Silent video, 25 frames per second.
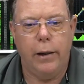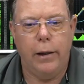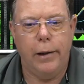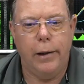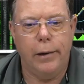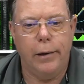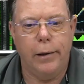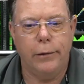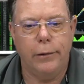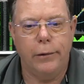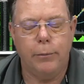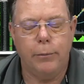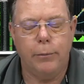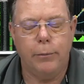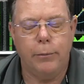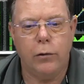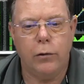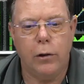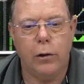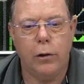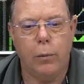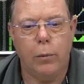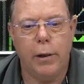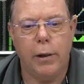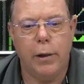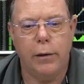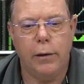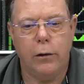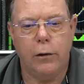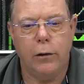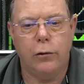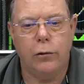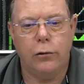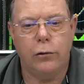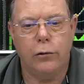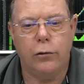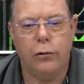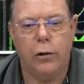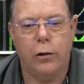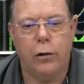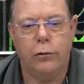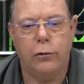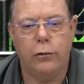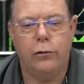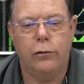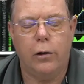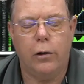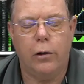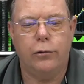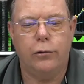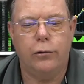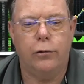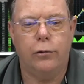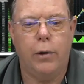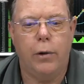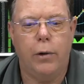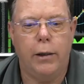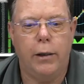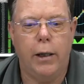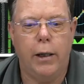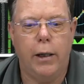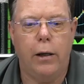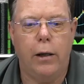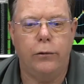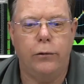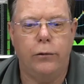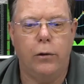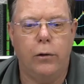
especially the way things are structured right now.